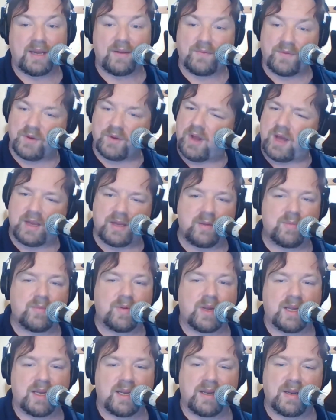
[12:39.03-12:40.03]
And if you're not, you
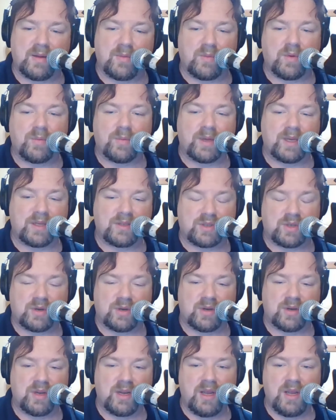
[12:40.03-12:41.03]
bring it in and we'll make
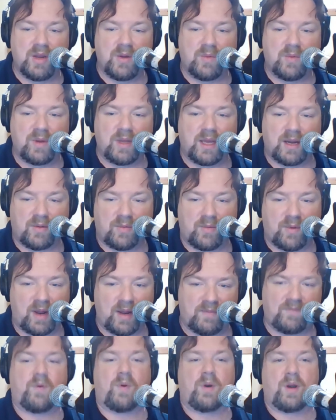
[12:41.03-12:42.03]
sure we get it
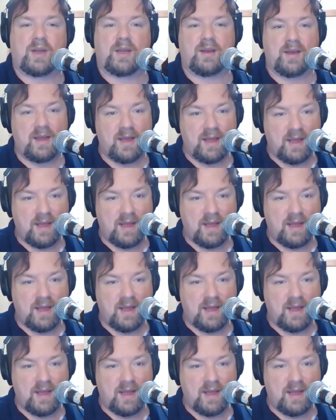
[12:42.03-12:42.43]
right for you.